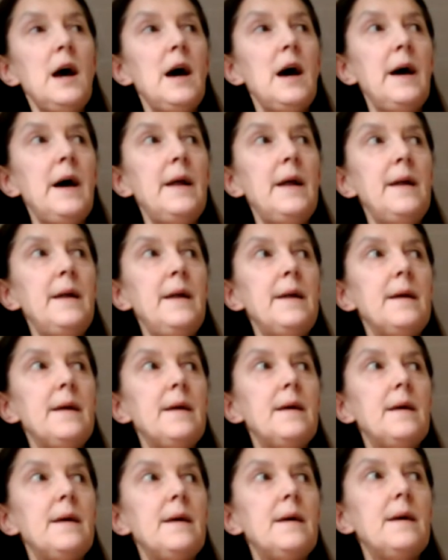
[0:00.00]
and
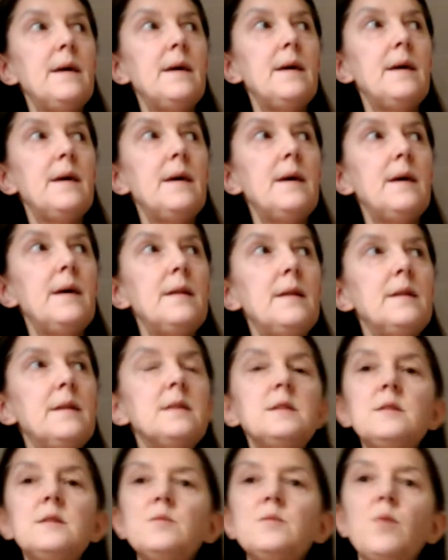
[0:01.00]

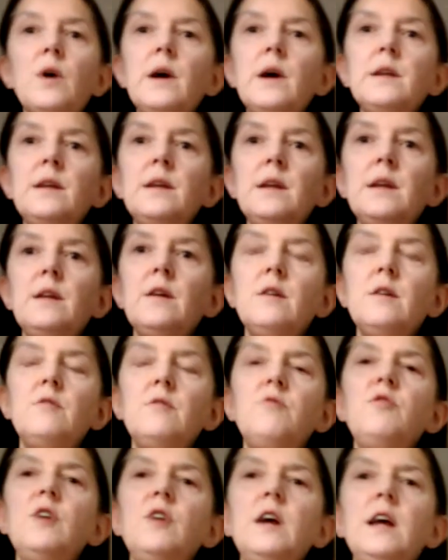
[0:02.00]
this is what I did. I
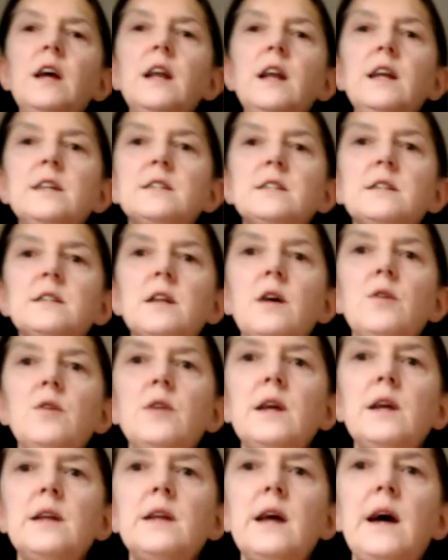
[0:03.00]
really slowed
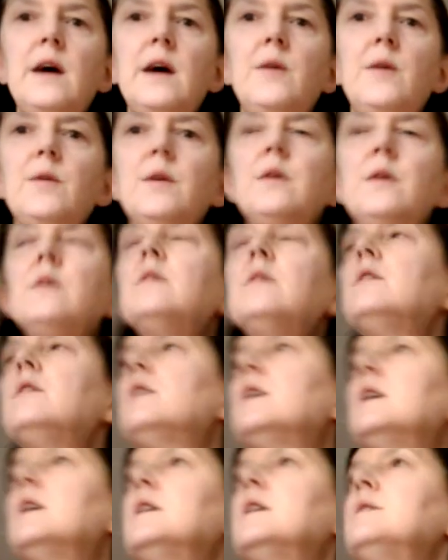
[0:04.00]
it down,
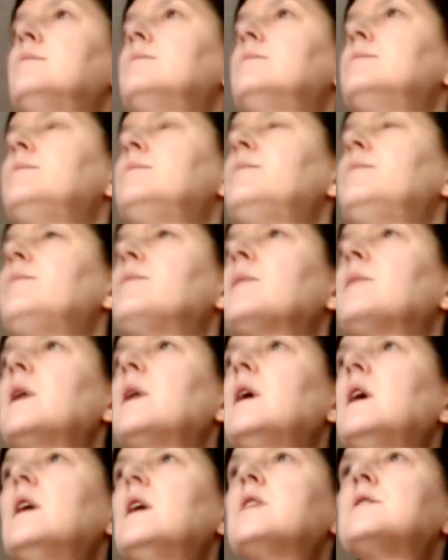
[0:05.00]

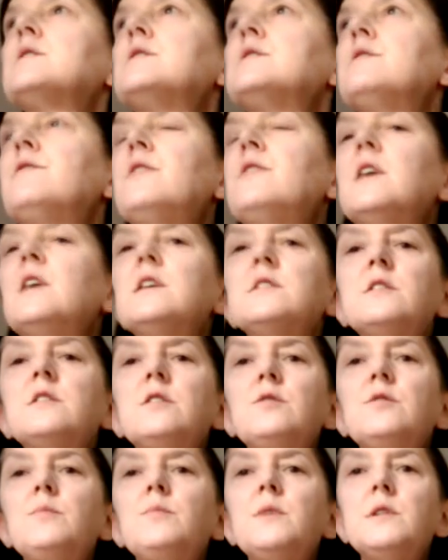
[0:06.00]
because the first
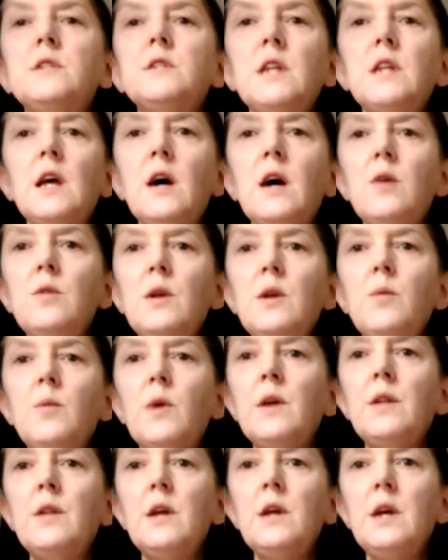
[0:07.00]
loop is the only
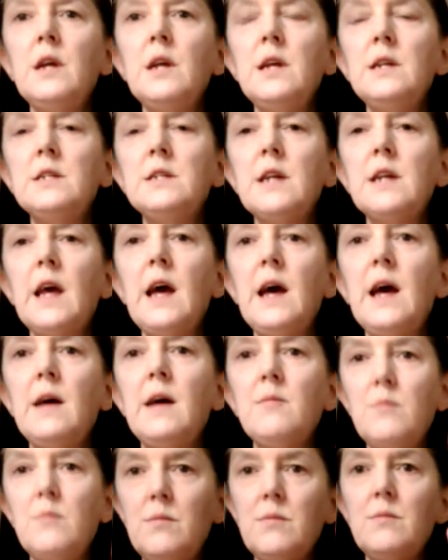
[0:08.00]
one that you need to get
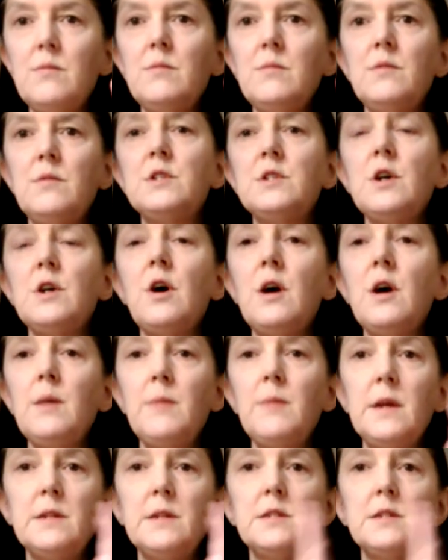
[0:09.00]
the
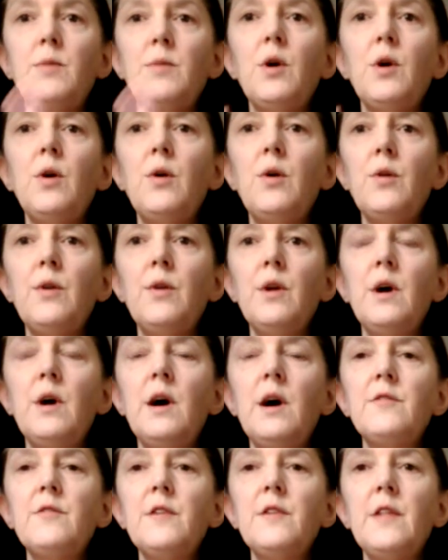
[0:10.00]
timing spot on.
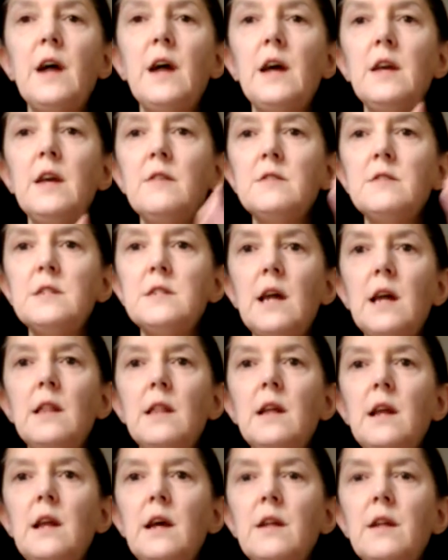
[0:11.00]
After that you've set
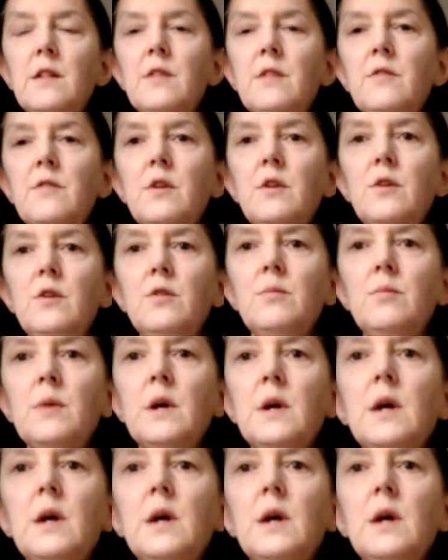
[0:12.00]
the length of the loop,